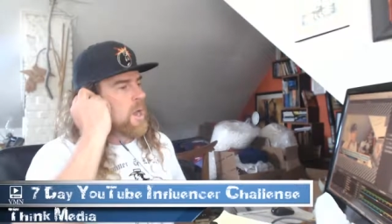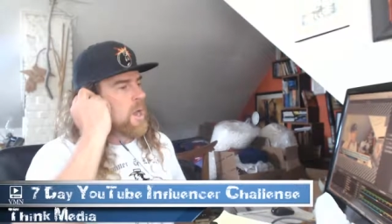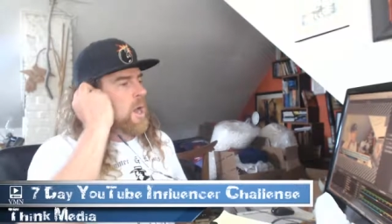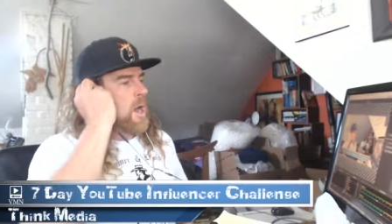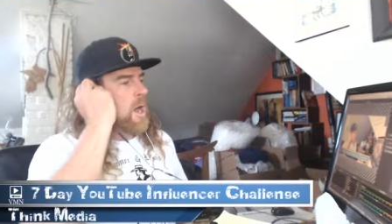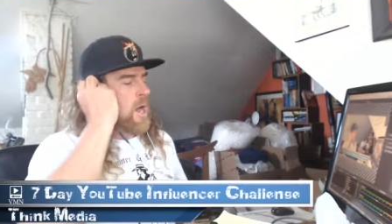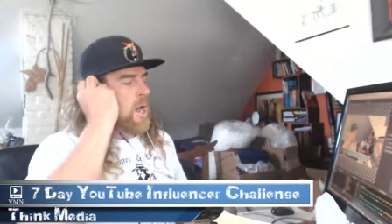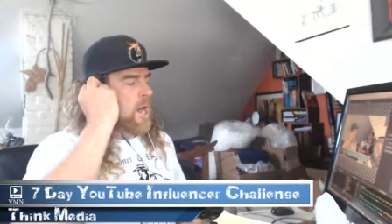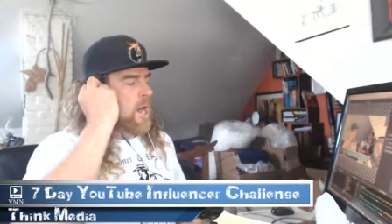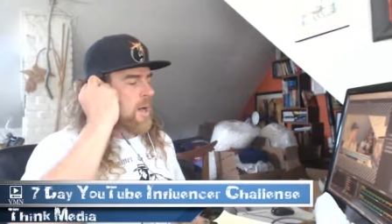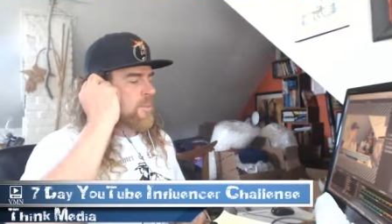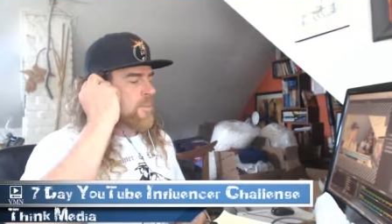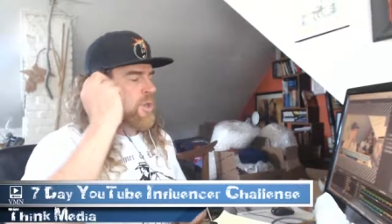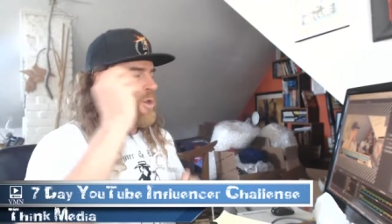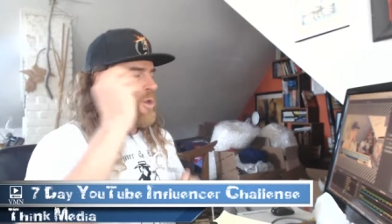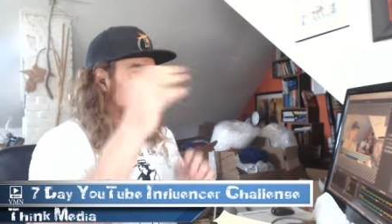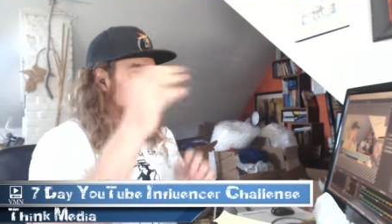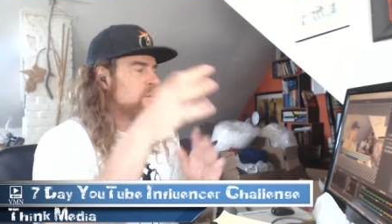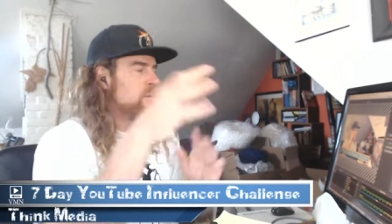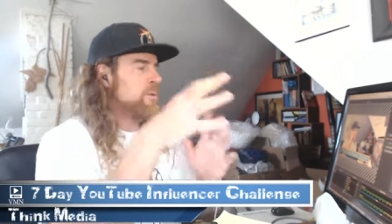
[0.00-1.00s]
Um,
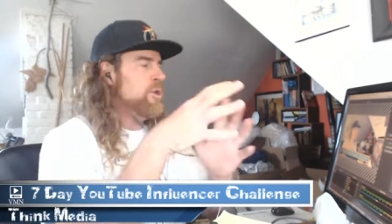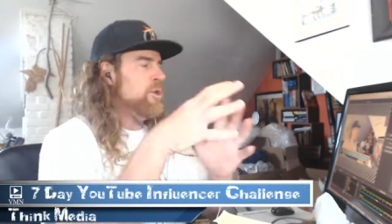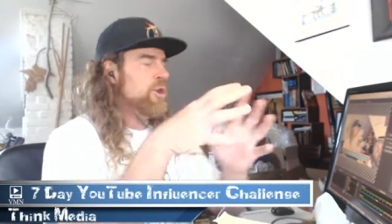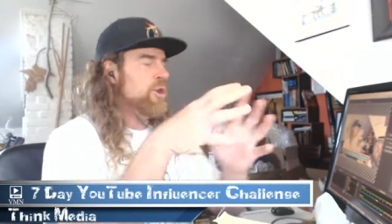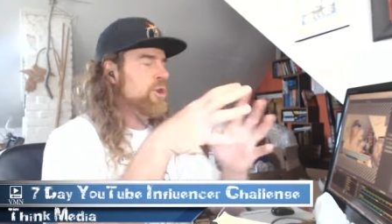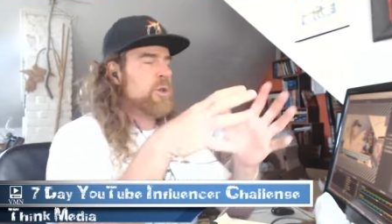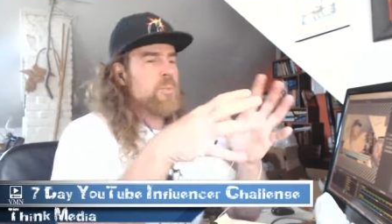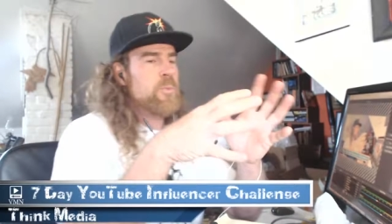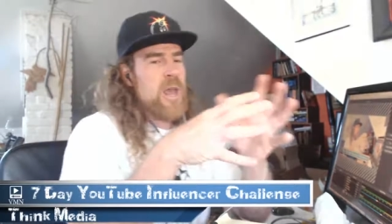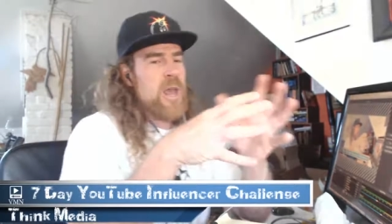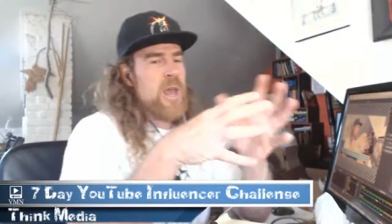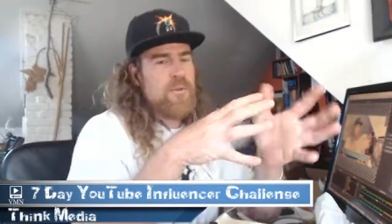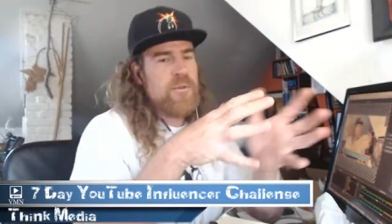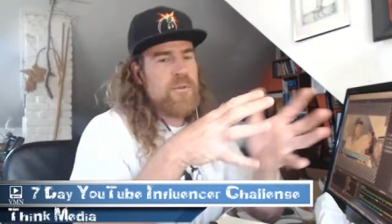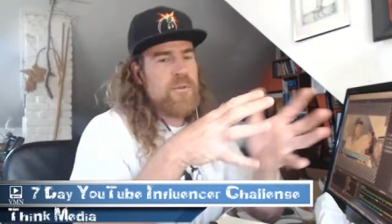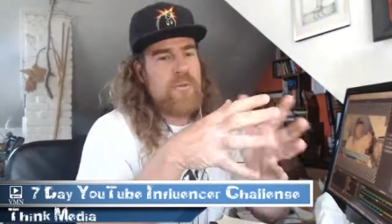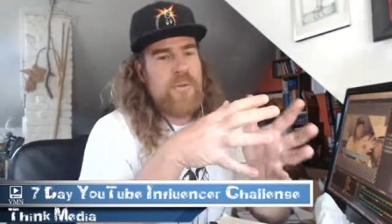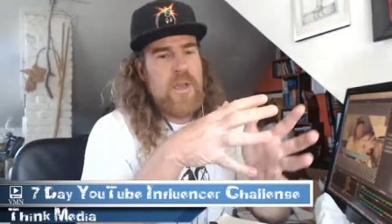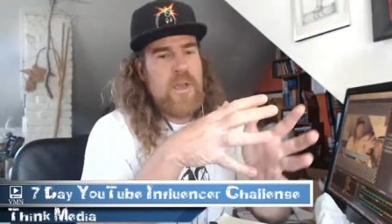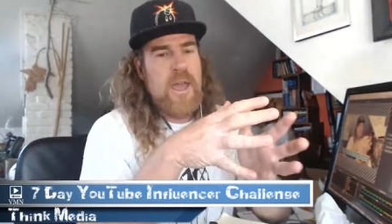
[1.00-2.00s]
you can, you can pay for
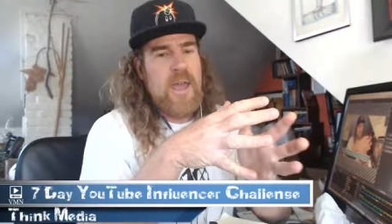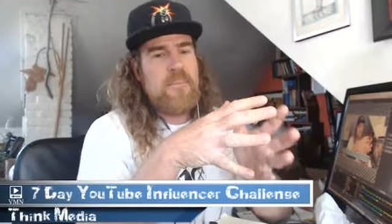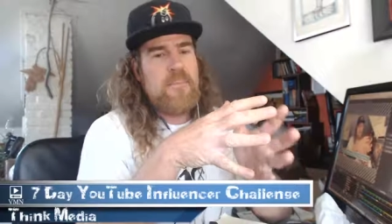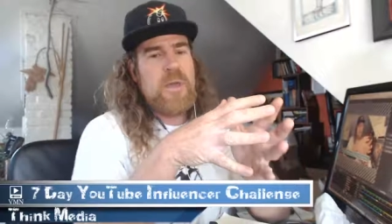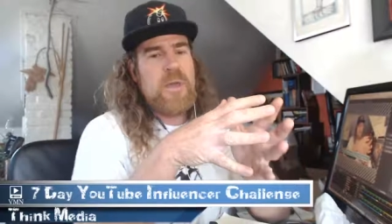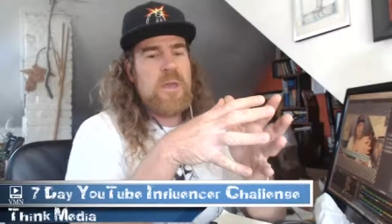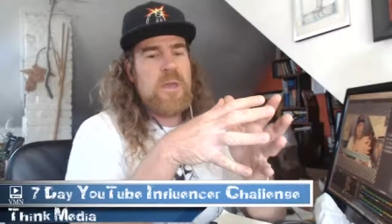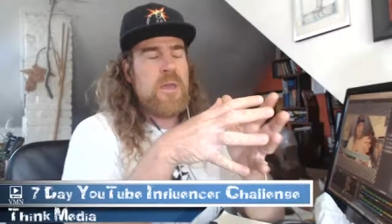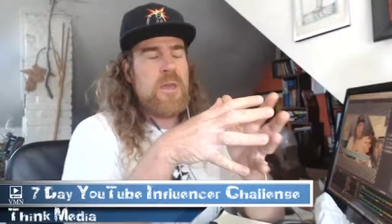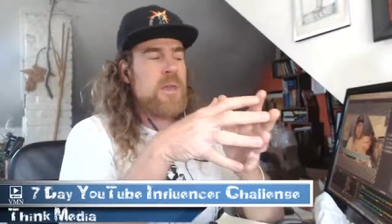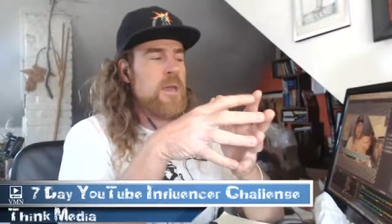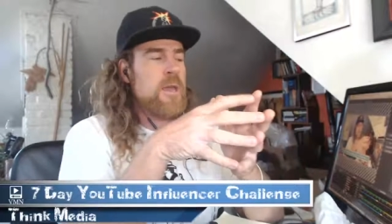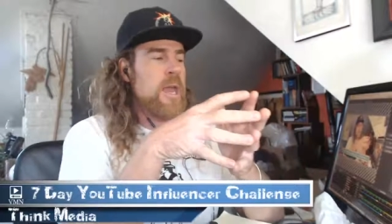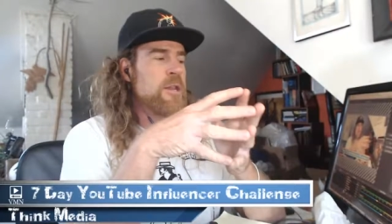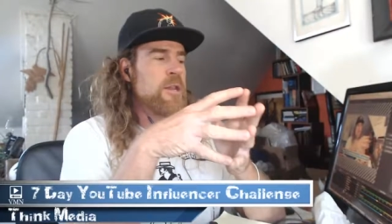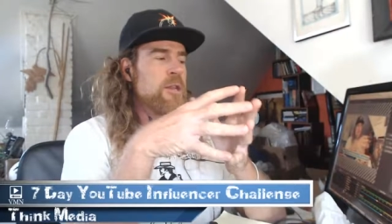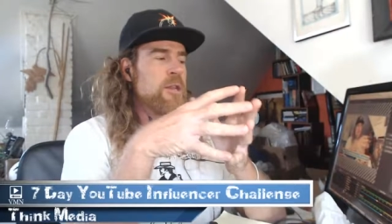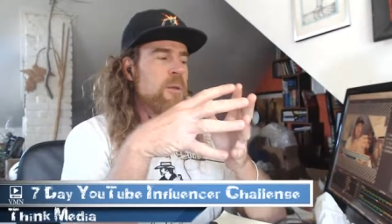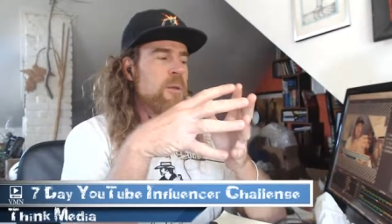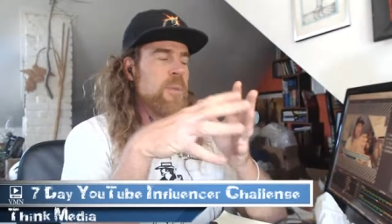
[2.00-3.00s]
the V I P,
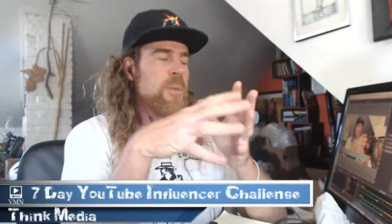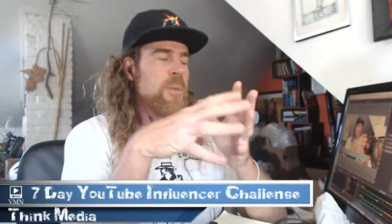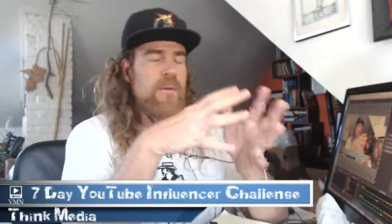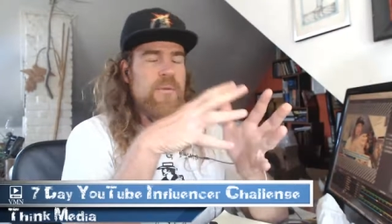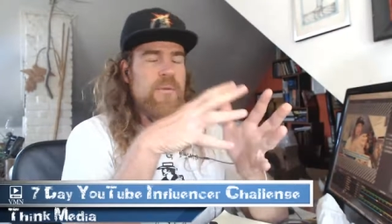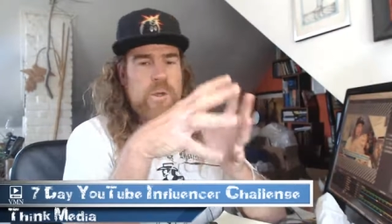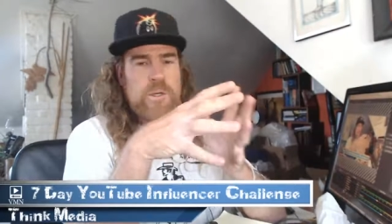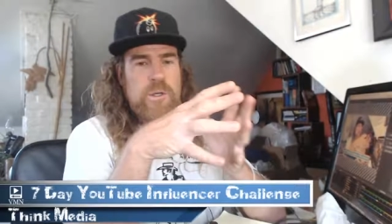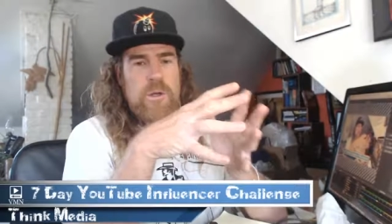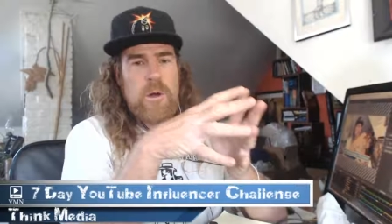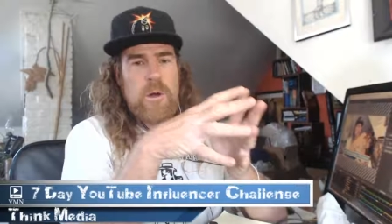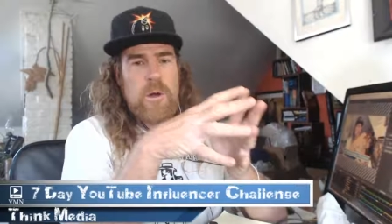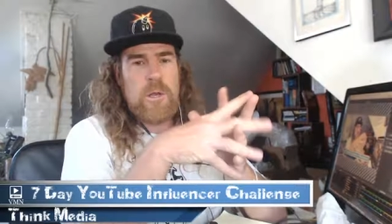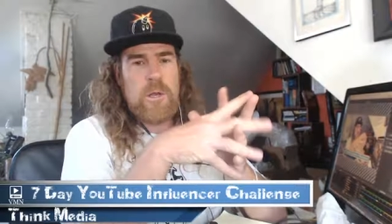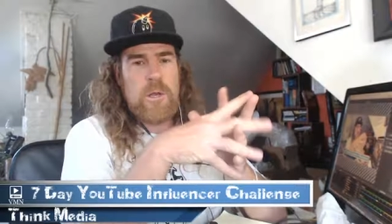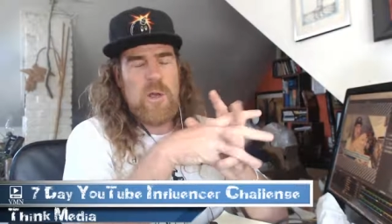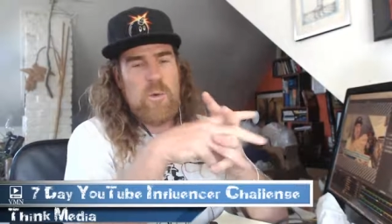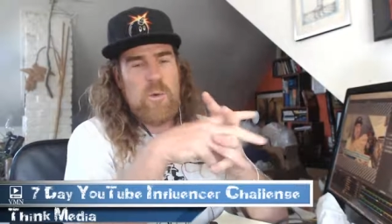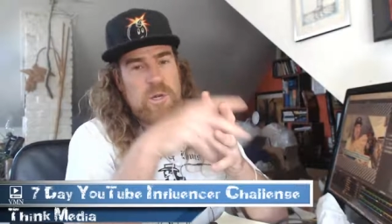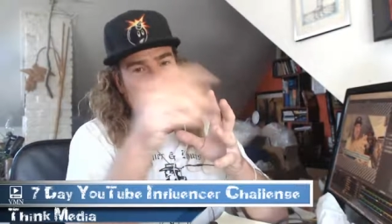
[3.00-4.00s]
and you can pay for the starter
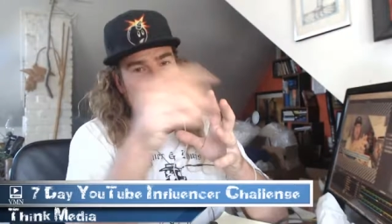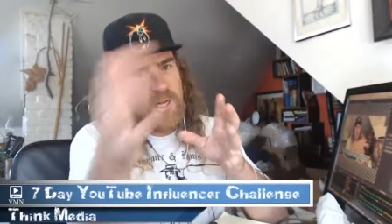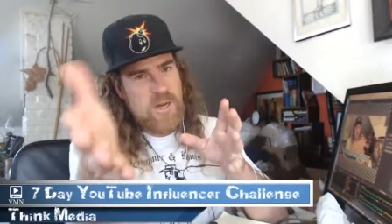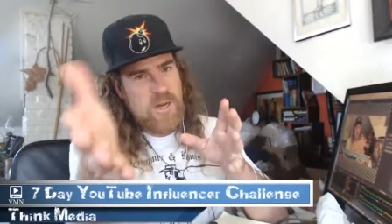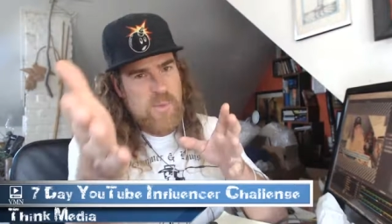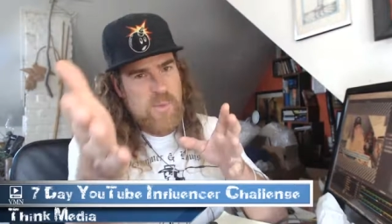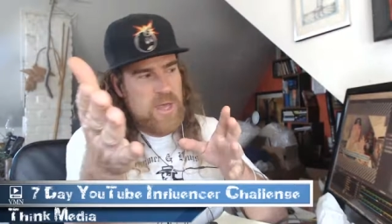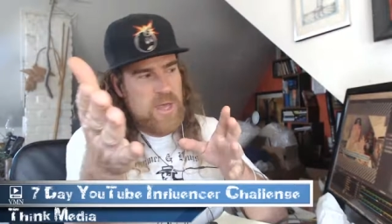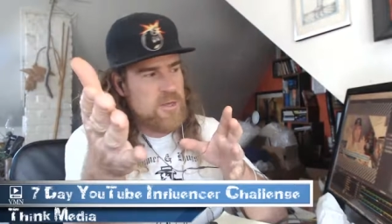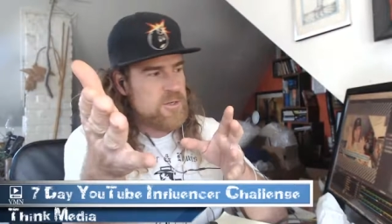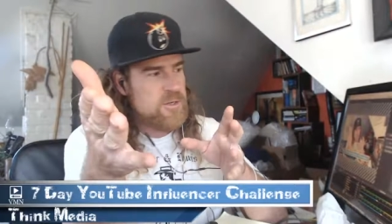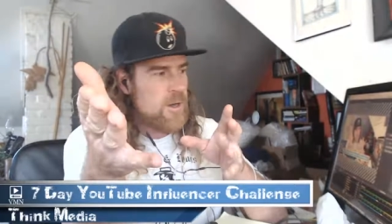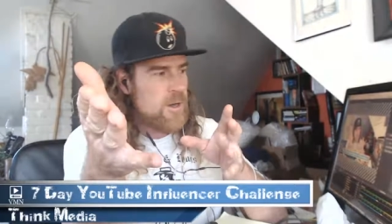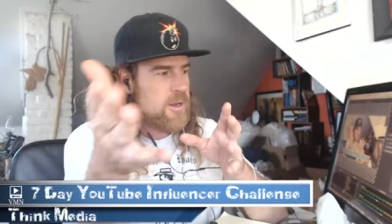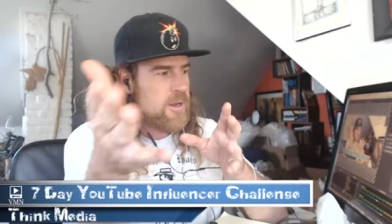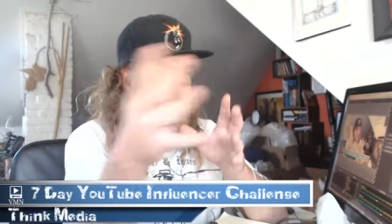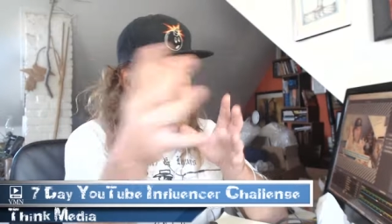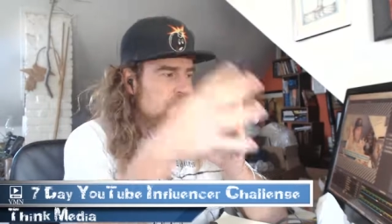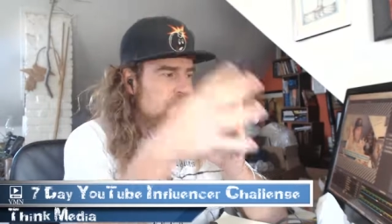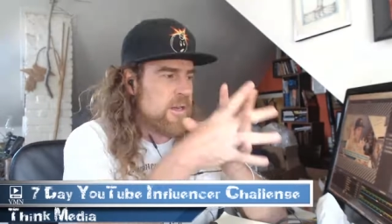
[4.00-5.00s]
kit, which I did buy the starter
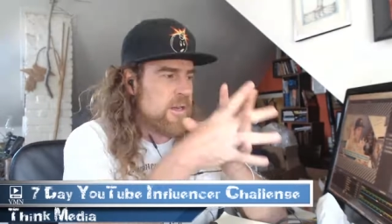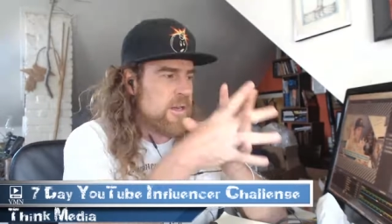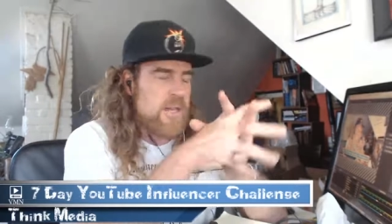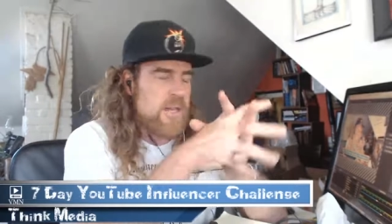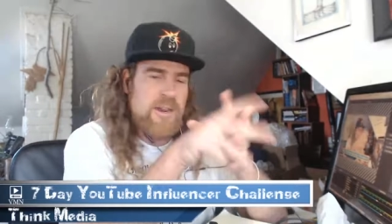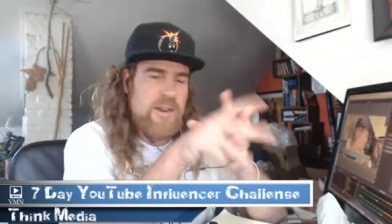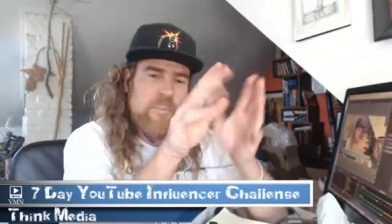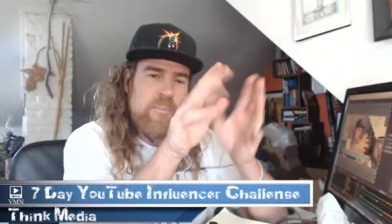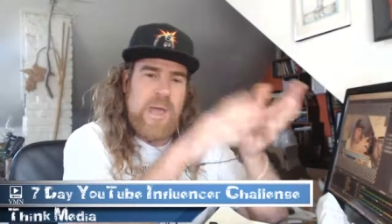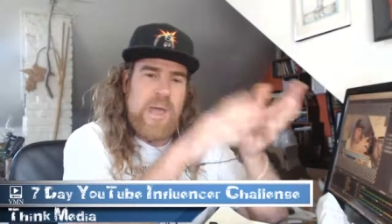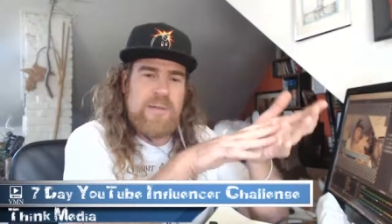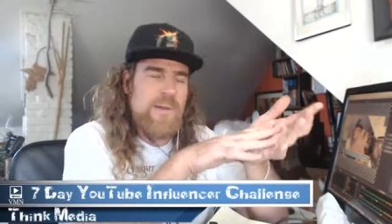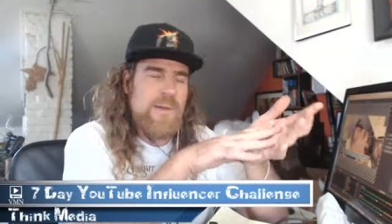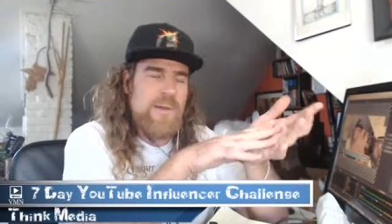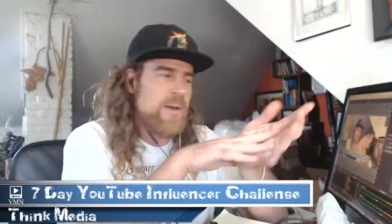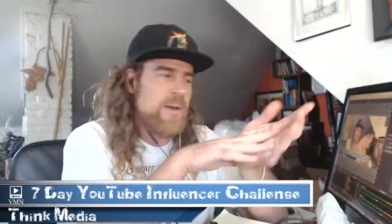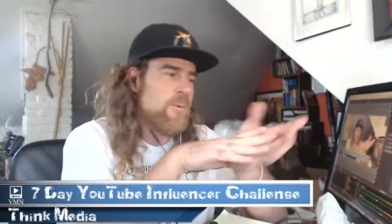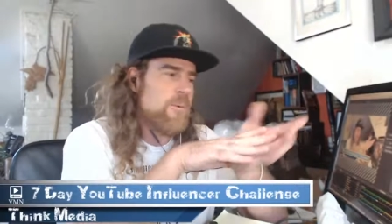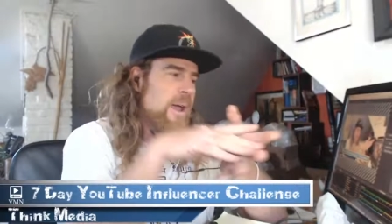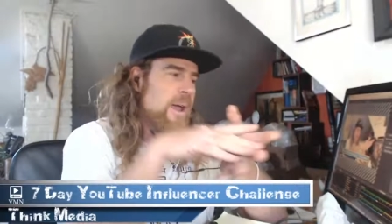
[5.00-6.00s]
kit eventually. I didn't buy it
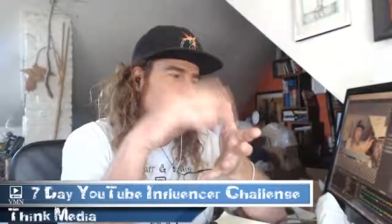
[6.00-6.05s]
right away.